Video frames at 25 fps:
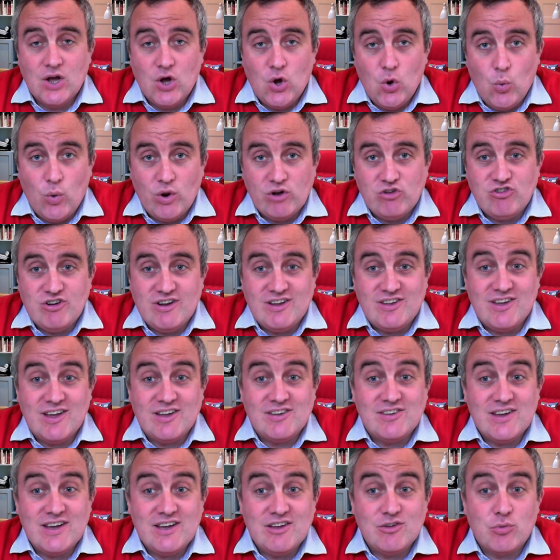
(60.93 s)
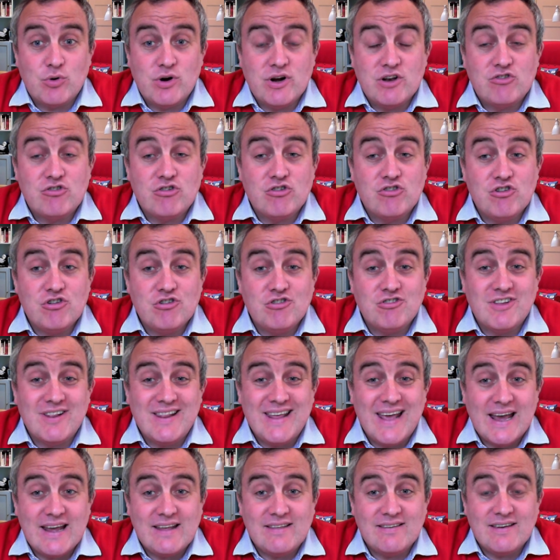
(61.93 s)
When GCSEs were introduced in the
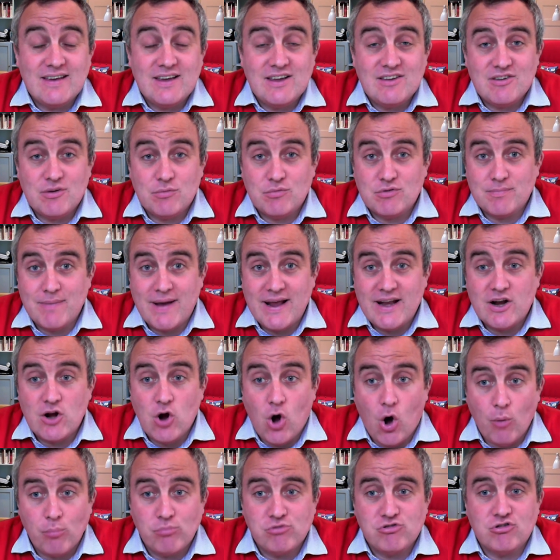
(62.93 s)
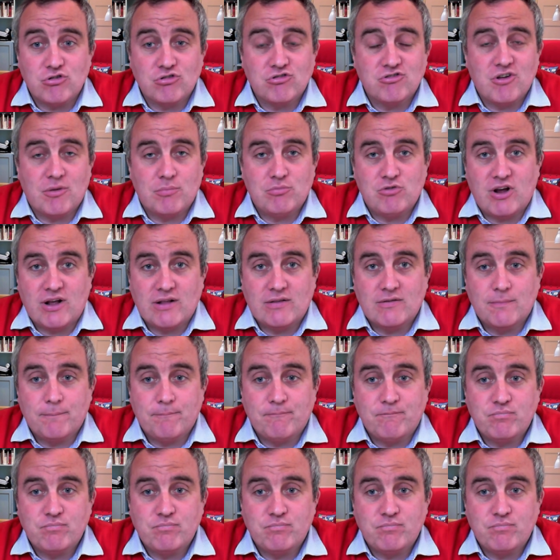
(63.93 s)
80s, it was made an optional subject.